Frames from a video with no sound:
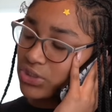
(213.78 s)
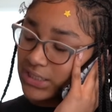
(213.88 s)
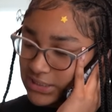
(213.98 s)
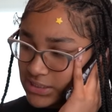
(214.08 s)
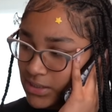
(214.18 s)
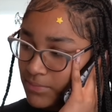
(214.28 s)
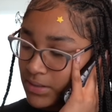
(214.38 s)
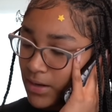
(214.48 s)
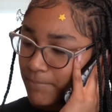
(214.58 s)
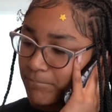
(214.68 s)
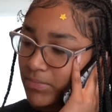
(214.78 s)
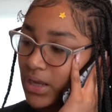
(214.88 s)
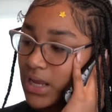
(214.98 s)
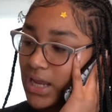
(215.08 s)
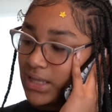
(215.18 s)
track season coming up.
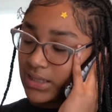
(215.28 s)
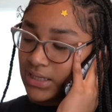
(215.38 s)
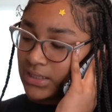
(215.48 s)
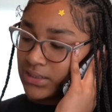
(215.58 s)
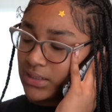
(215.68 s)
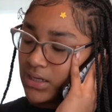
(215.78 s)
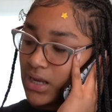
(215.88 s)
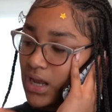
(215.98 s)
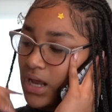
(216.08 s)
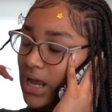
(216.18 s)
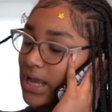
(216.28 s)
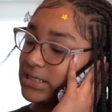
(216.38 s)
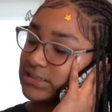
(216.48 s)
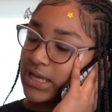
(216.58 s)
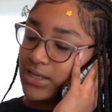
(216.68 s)
And then he
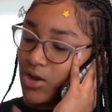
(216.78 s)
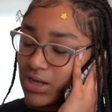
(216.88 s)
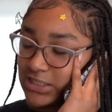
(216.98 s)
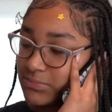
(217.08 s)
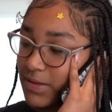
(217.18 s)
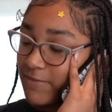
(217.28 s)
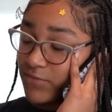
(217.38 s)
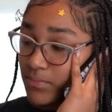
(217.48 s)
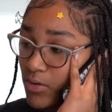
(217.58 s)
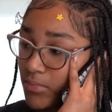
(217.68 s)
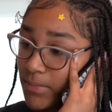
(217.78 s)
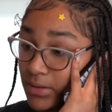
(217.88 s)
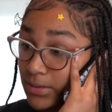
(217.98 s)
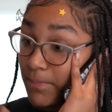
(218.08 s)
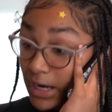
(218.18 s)
said no because he playing football with my
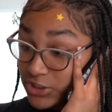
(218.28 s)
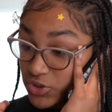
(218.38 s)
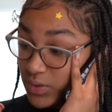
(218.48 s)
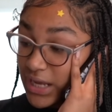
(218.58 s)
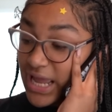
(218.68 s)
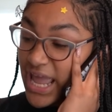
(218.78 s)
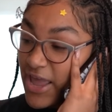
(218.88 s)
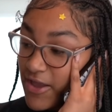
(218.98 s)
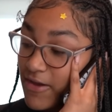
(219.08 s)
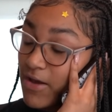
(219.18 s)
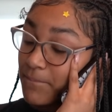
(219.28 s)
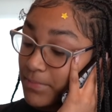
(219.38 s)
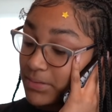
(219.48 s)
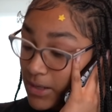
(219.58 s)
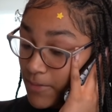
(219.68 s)
brother. Mind you, he been
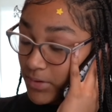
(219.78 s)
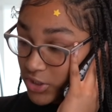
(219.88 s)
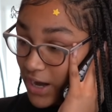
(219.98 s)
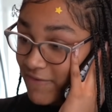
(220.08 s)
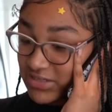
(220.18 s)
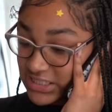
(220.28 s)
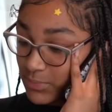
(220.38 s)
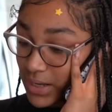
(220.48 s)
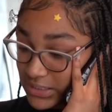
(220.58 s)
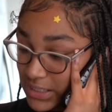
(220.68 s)
playing my brother ever since we got to